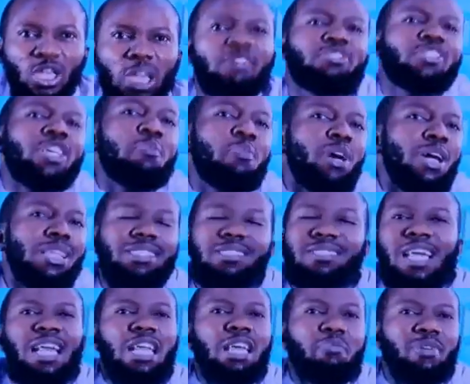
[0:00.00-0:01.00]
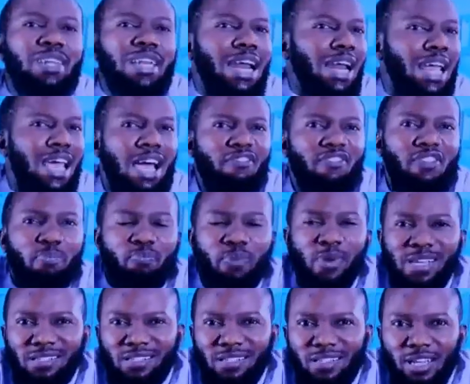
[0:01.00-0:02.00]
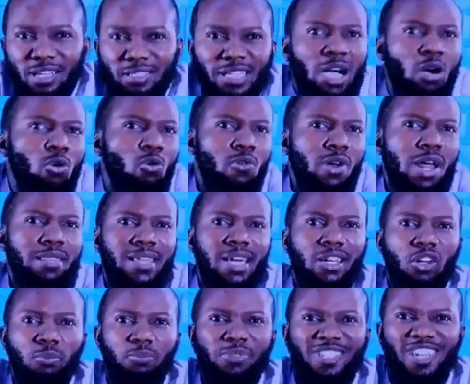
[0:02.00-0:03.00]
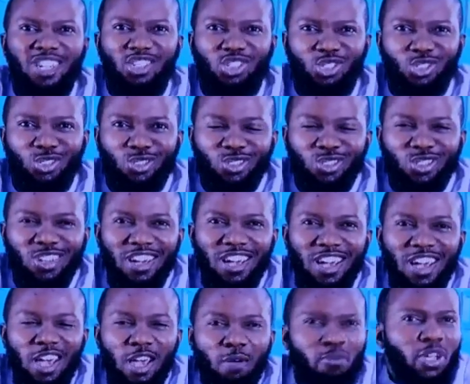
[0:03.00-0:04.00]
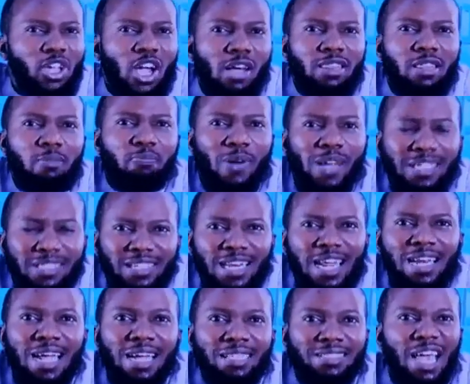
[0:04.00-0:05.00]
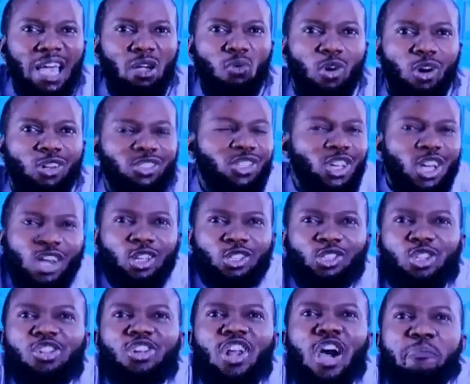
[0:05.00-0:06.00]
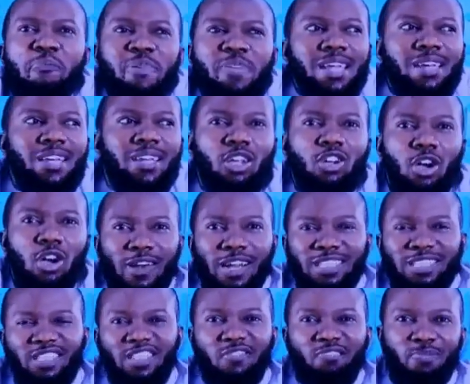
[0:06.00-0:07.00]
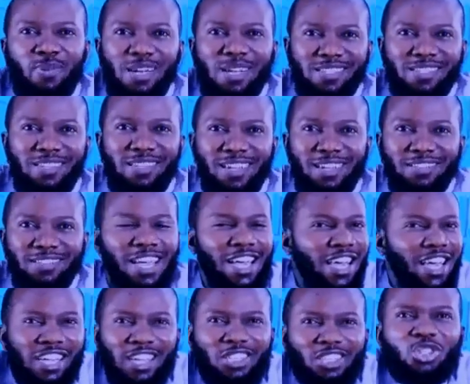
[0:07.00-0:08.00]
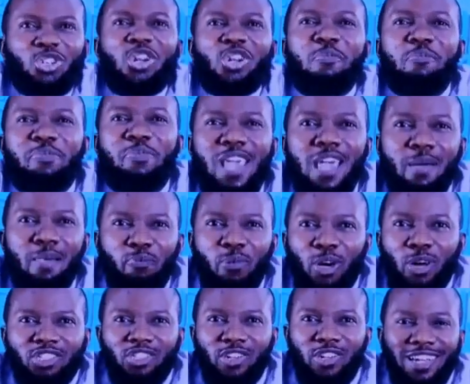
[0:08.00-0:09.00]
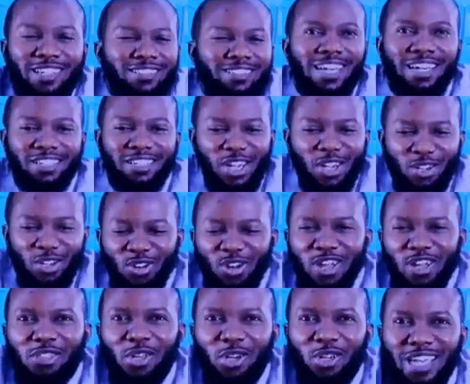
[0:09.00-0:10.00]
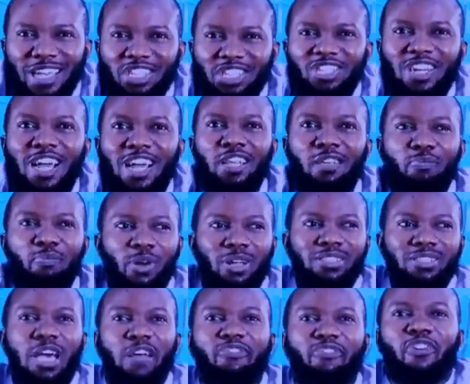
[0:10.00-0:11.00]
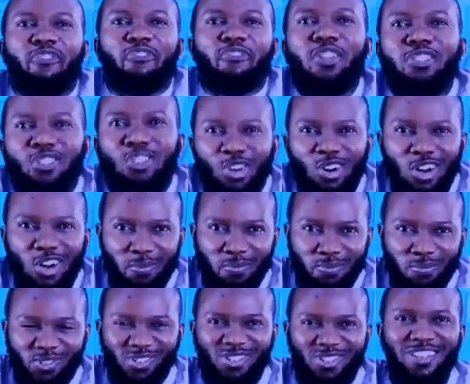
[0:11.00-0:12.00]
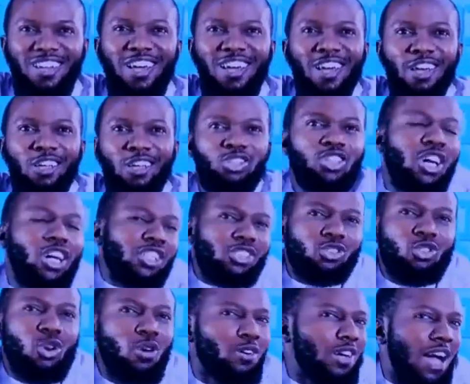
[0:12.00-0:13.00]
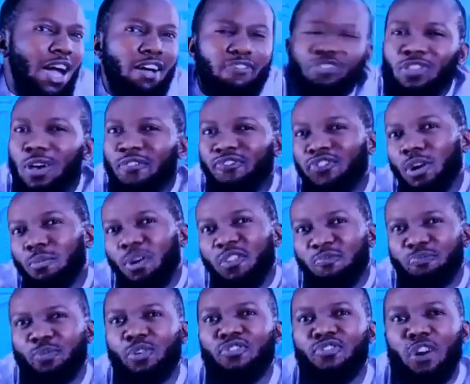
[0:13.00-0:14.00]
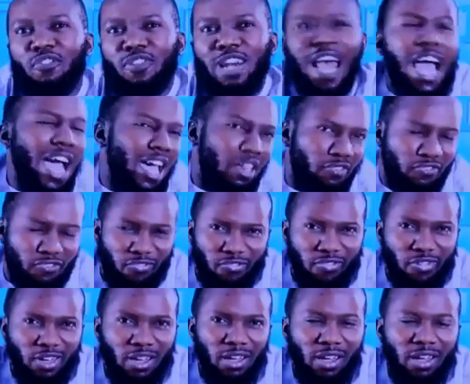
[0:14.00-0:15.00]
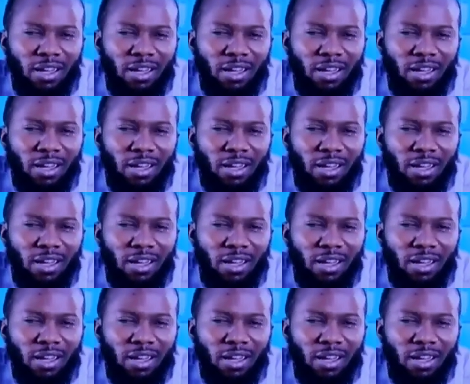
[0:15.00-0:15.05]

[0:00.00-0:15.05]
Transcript: So if somebody is telling me that I have a president, I will raise an objection. Because the president that I want should not be a decorative president. It shouldn't be a portrait that, you know, is occasionally brought out for photo ops just to have some form of proof of life.